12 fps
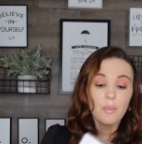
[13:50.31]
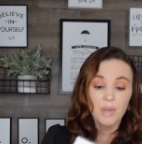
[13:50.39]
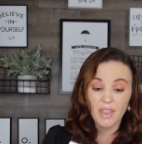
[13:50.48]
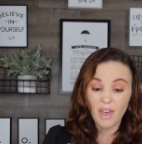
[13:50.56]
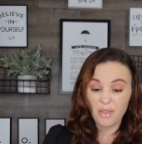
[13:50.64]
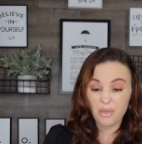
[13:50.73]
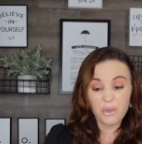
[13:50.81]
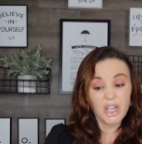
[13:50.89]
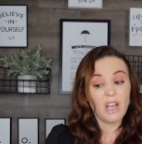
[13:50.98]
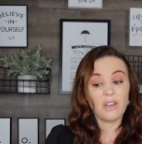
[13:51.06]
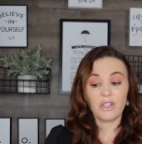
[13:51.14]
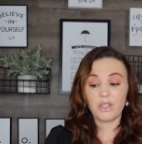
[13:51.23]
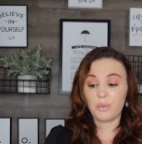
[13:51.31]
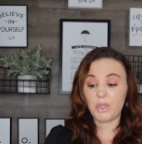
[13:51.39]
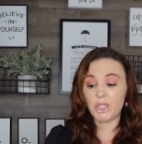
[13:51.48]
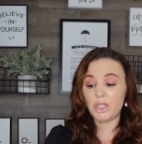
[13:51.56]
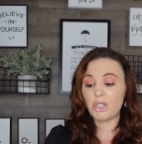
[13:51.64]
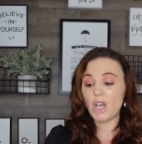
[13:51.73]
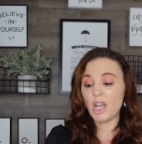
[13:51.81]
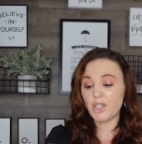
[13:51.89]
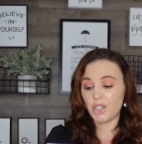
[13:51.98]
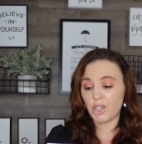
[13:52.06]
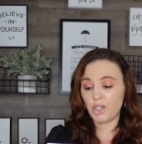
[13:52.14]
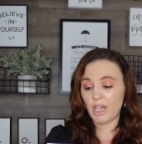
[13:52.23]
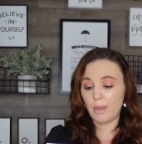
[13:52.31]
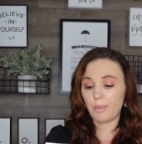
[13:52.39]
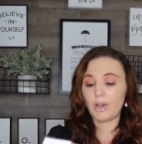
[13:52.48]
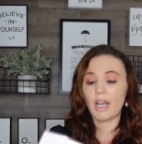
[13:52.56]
but I thought $3 was such a great